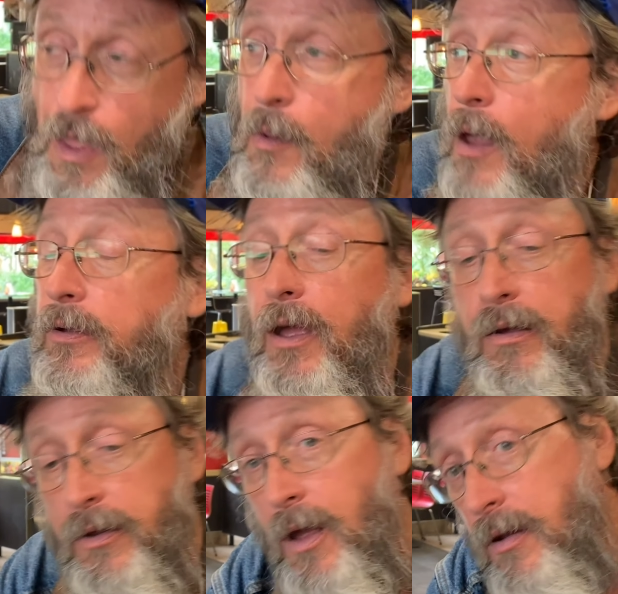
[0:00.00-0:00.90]
mean, our
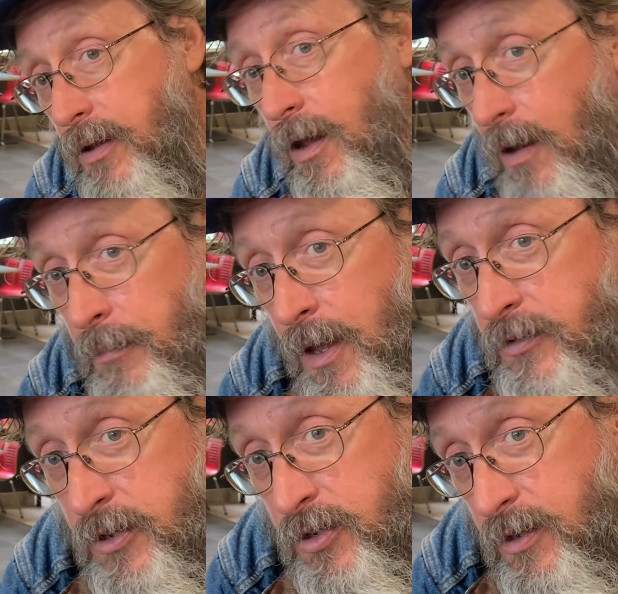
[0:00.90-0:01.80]
goal, our goal isn't I'm
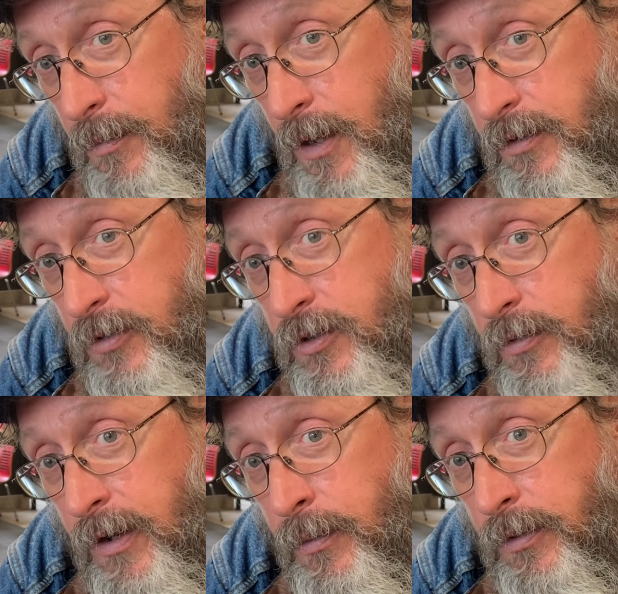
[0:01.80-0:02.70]
not, dis I'm not
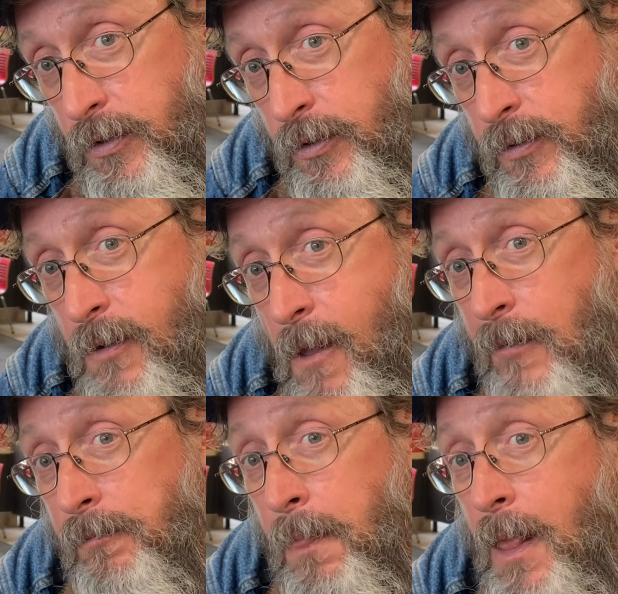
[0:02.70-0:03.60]
disagreeing with you. Let's be
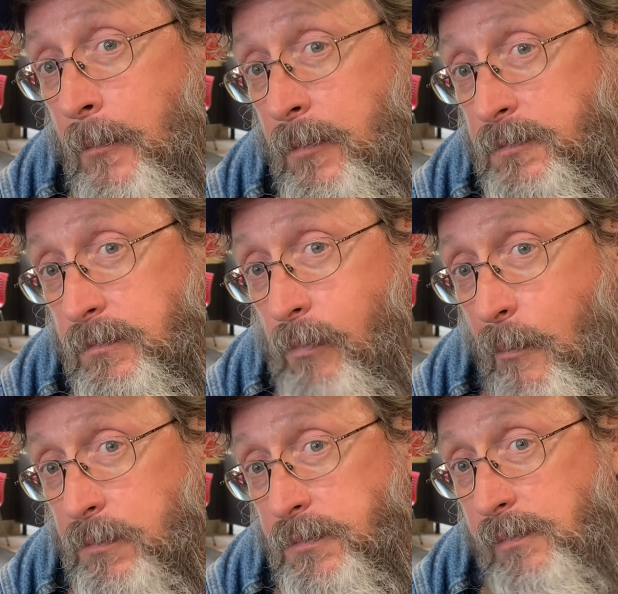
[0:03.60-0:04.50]
clear. We're not talking about
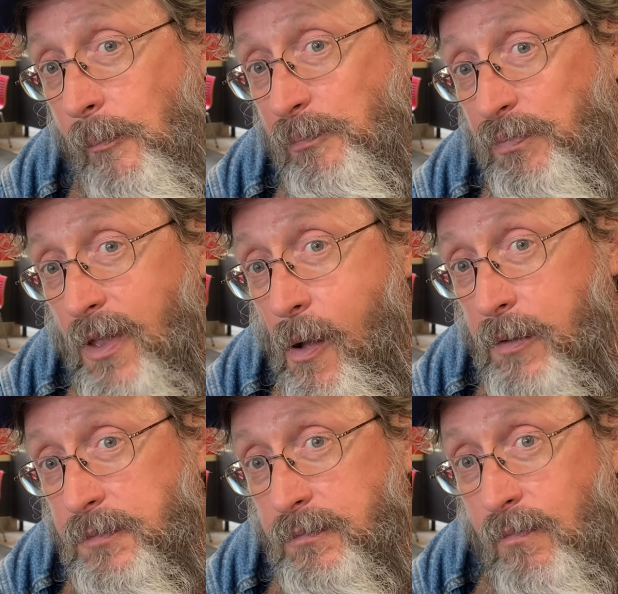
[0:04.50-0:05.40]
perfect sterilization. We're
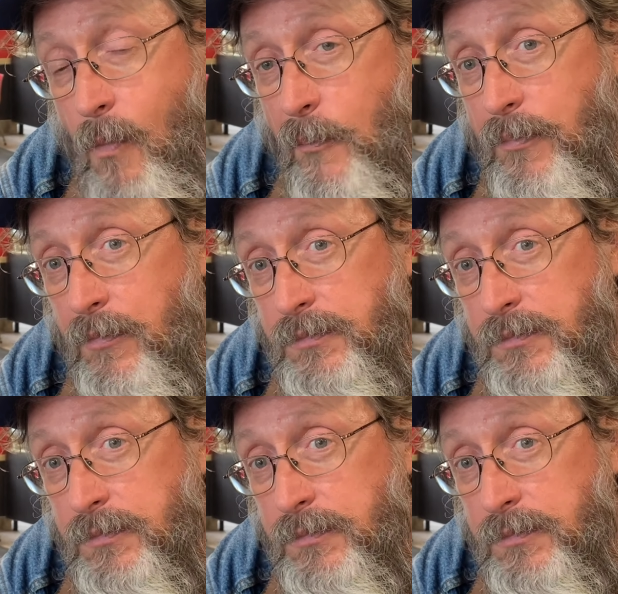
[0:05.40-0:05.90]
talking about safer.